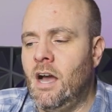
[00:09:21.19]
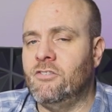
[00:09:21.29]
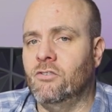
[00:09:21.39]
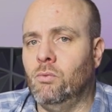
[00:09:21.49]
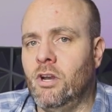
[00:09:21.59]
I
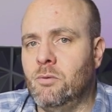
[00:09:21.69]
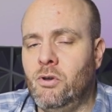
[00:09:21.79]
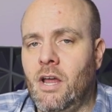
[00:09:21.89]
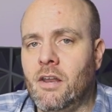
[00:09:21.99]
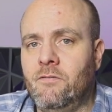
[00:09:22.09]
just wanted to
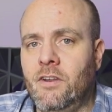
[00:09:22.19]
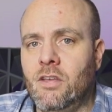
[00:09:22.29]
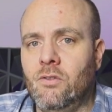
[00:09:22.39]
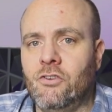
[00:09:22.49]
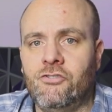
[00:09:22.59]
put out a
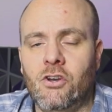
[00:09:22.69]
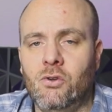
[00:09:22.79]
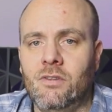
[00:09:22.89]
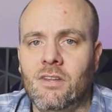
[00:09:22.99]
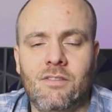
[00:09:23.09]
video that
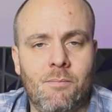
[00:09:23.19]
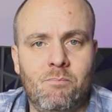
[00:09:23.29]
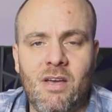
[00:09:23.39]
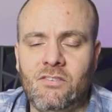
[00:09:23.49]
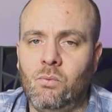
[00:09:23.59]
showed the
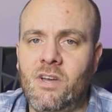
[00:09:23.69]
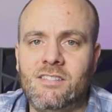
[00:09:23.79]
best way